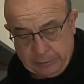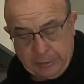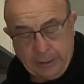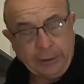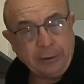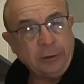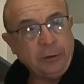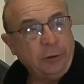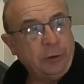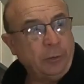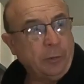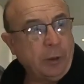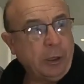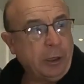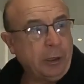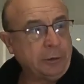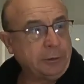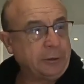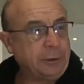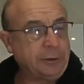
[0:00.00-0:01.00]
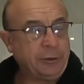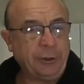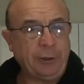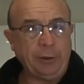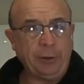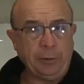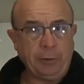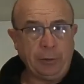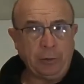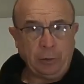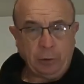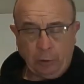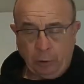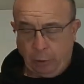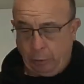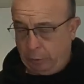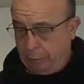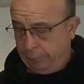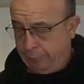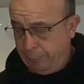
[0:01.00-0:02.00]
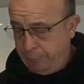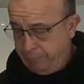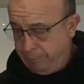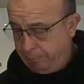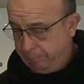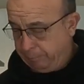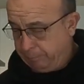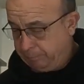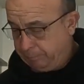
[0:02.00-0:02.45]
Take a little while to do all of them.